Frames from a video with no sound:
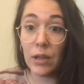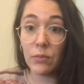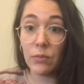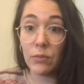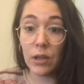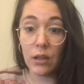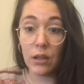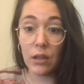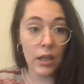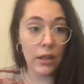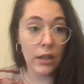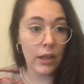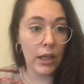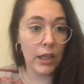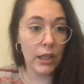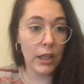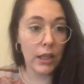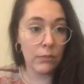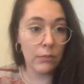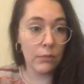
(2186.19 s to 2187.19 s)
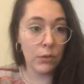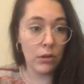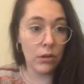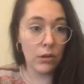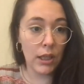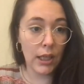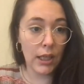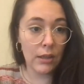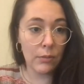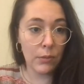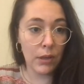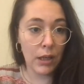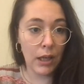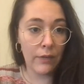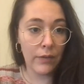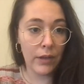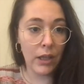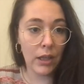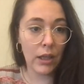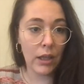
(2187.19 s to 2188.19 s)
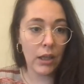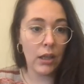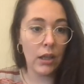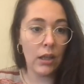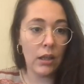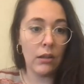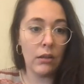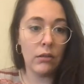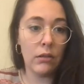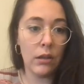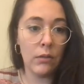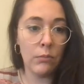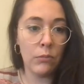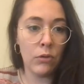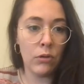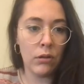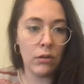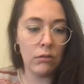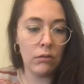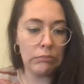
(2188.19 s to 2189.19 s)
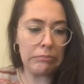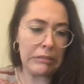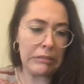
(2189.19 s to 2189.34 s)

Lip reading: when a lot of the kind of community engagement having a more.